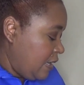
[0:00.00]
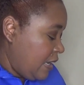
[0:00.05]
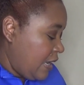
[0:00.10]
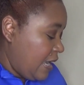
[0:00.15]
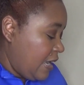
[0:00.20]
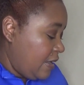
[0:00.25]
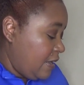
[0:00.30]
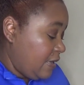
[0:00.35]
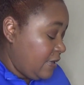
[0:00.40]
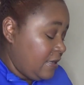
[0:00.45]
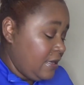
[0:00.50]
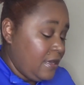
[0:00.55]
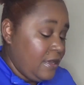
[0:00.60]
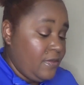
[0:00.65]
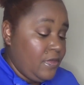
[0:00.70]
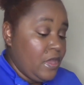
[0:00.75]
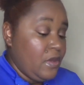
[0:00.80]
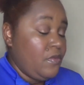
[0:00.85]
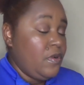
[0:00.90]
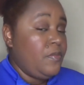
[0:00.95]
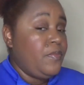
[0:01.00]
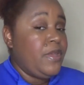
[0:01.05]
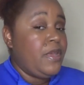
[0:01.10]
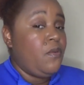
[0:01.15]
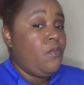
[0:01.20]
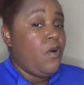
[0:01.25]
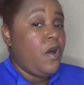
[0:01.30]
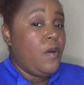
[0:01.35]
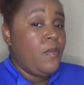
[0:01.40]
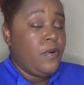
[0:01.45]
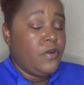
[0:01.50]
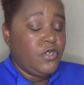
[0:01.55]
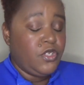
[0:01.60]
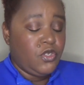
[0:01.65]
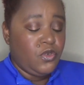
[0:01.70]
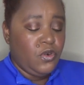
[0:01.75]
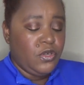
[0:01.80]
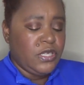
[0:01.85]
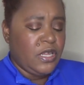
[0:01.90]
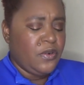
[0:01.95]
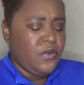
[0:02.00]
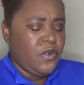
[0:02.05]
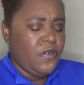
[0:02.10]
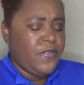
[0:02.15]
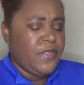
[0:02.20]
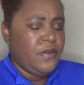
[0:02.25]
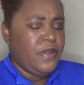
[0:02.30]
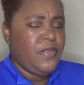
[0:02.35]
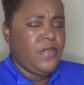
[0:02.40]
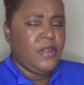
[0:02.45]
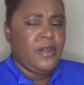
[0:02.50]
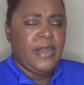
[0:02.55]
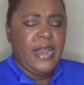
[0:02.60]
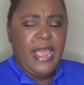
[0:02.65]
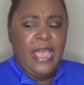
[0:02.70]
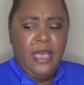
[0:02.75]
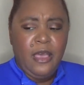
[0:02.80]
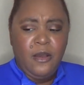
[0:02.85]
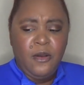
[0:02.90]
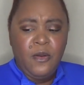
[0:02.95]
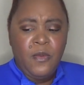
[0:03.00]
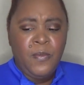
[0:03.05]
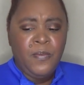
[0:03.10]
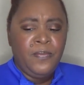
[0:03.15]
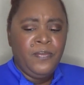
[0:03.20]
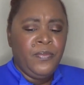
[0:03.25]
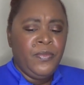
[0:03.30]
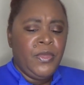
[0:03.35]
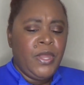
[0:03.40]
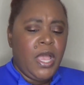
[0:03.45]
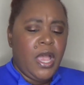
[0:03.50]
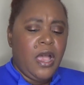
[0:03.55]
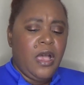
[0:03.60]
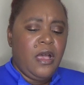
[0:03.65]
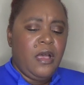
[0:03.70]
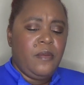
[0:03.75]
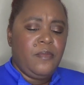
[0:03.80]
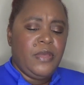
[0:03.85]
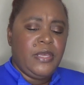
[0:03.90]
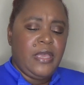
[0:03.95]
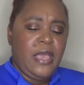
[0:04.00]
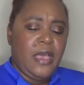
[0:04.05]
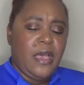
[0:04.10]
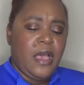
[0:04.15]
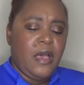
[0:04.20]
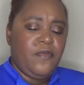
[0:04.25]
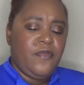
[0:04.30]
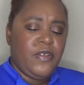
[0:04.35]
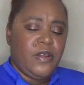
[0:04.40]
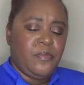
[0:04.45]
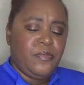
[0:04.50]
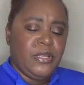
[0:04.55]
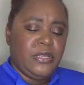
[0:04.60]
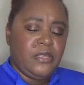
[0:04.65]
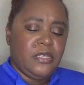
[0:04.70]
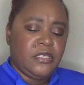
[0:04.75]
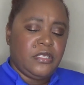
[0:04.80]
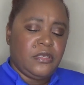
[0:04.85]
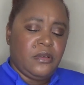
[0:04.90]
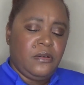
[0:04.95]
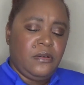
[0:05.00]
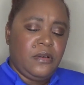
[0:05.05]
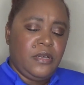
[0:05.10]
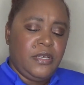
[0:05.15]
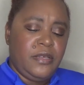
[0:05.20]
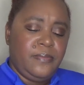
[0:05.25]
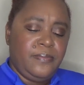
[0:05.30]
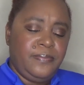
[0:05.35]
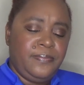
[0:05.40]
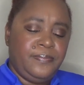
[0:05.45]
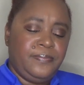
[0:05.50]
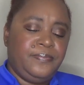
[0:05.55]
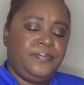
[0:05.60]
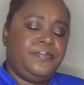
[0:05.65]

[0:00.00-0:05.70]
And again, they will be in Walmart stores. I don't know if they're in there now. Um, but yeah, I'm going to put this on.